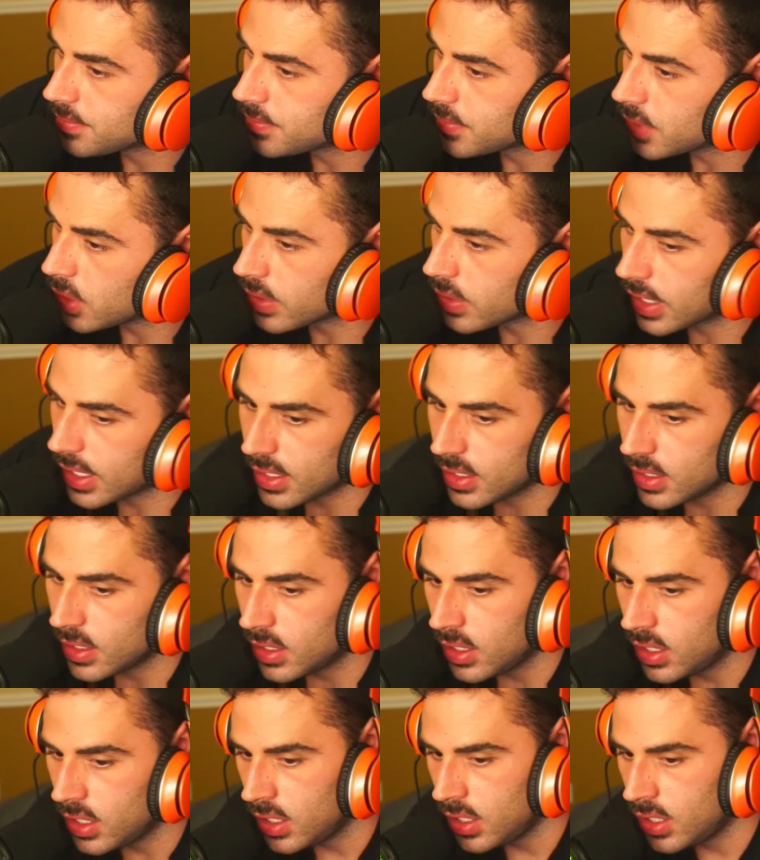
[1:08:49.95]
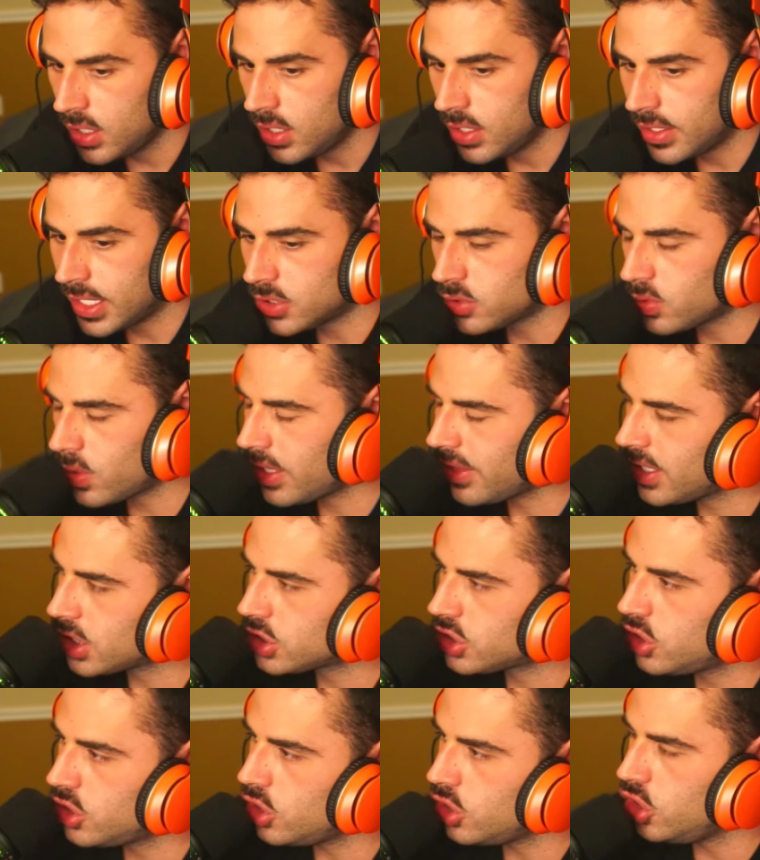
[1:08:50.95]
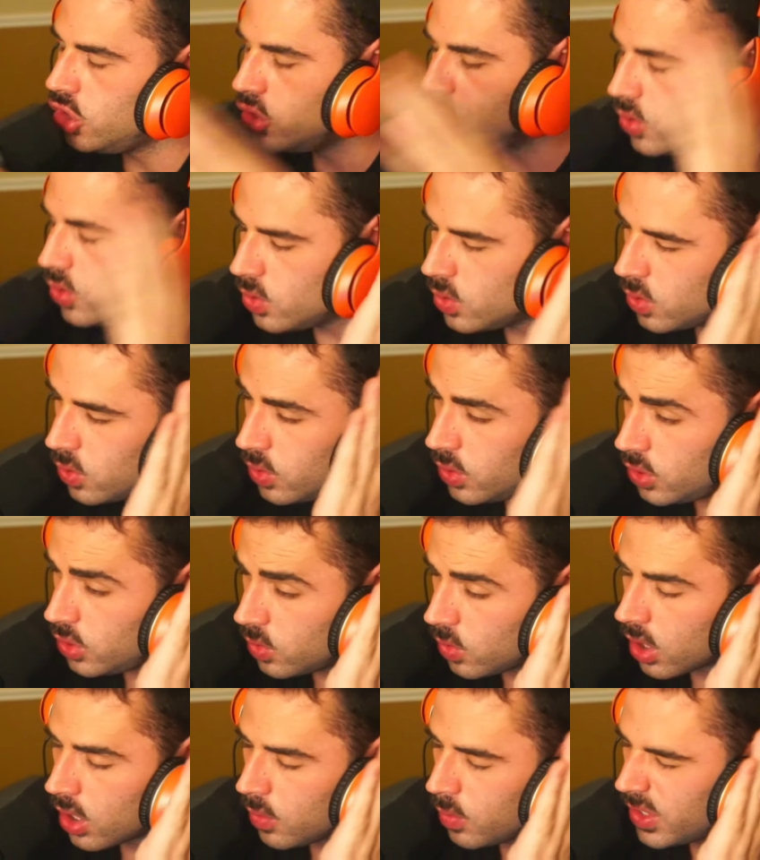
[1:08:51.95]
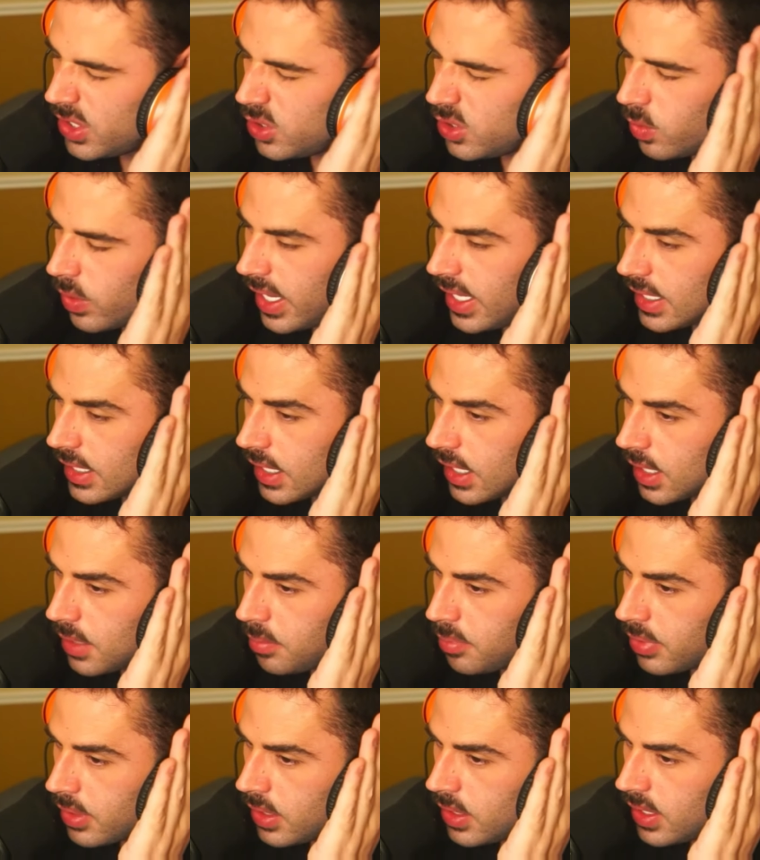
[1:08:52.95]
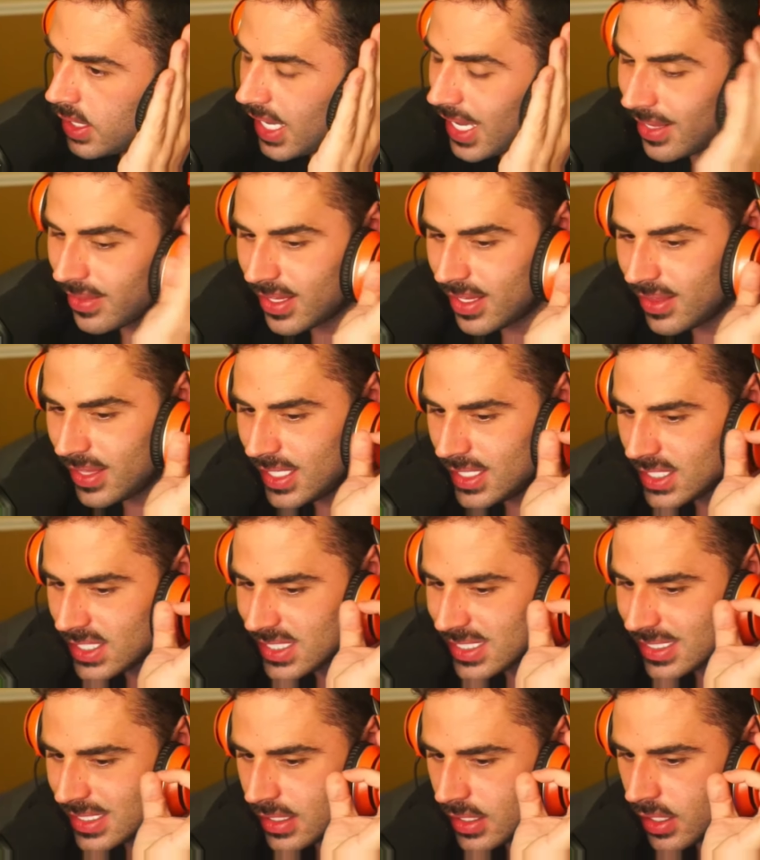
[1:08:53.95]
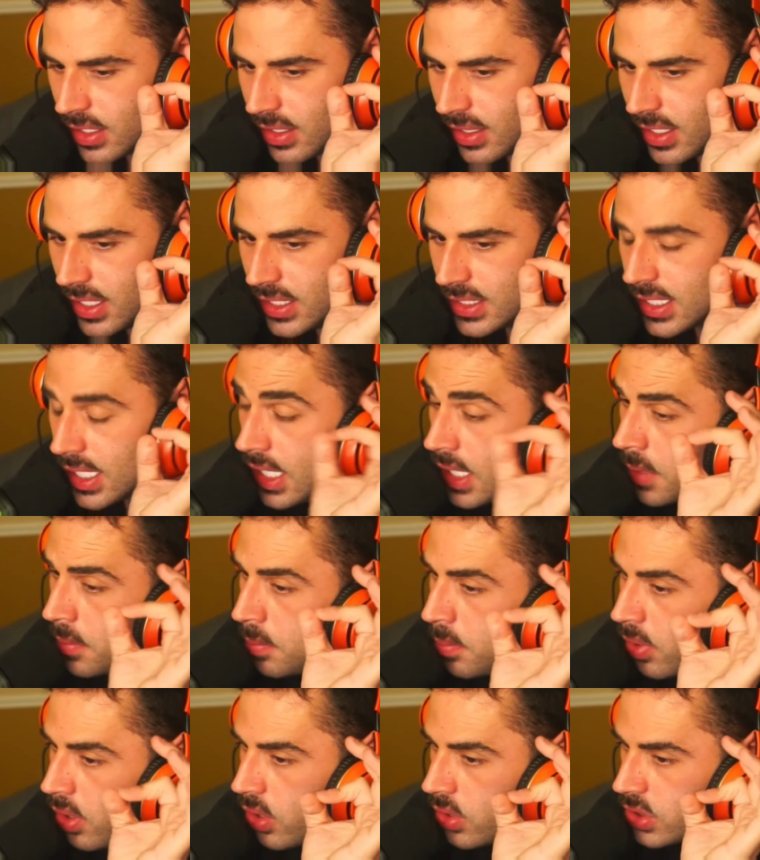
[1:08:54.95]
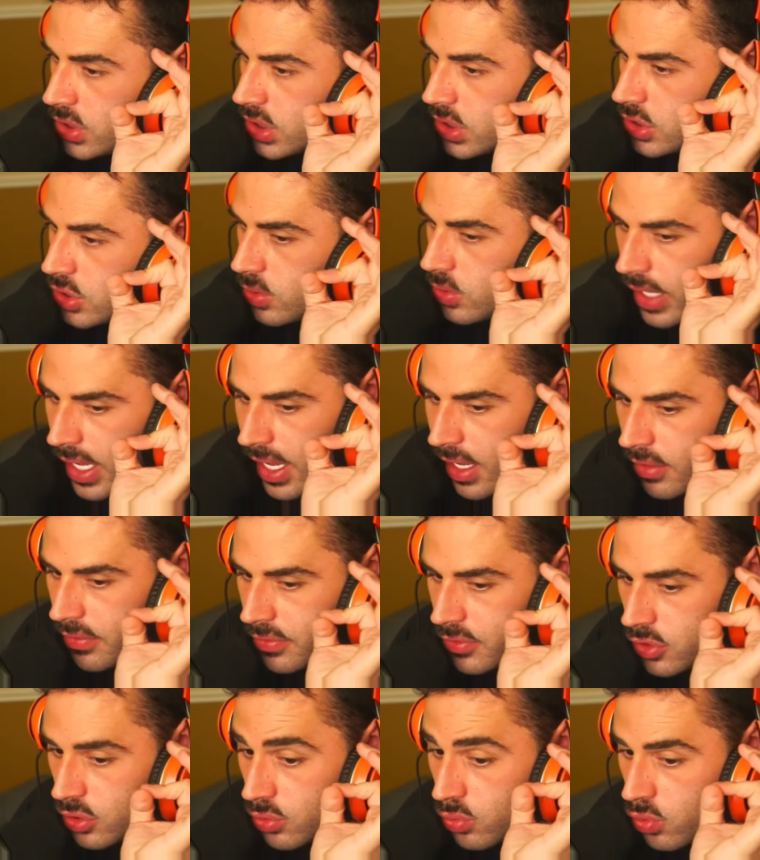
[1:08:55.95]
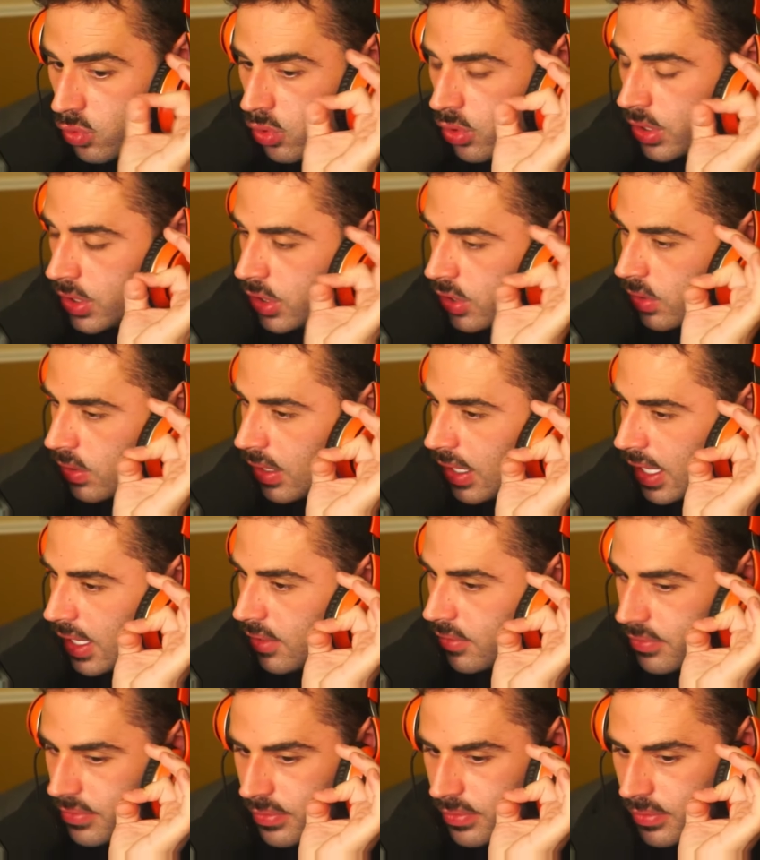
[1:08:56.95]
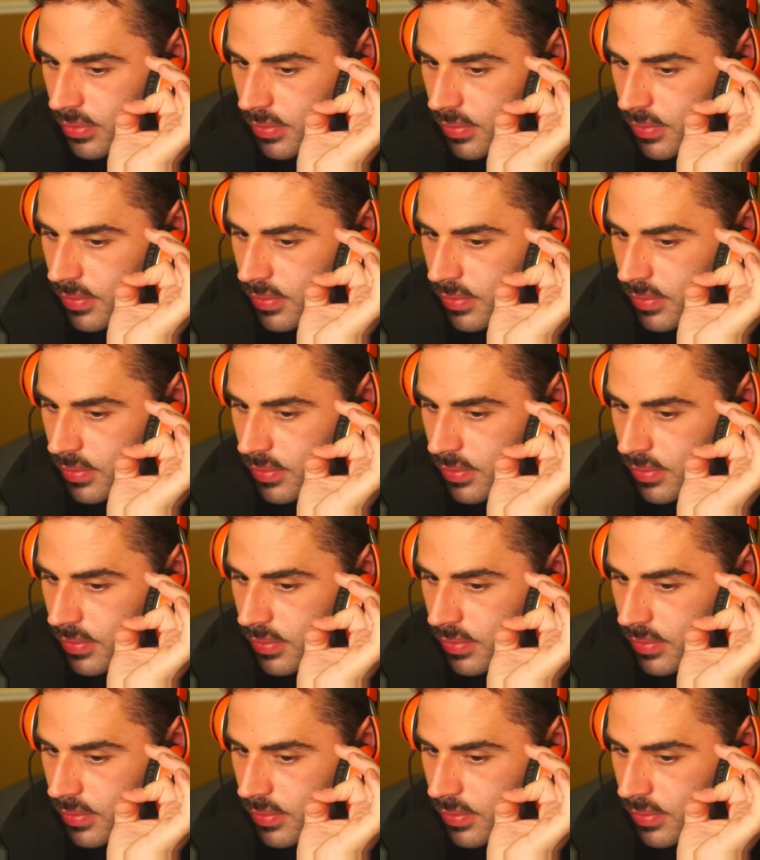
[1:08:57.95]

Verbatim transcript: Okay? That's why there's you who you are when you wake up and then these these impulses you have to ruin your life.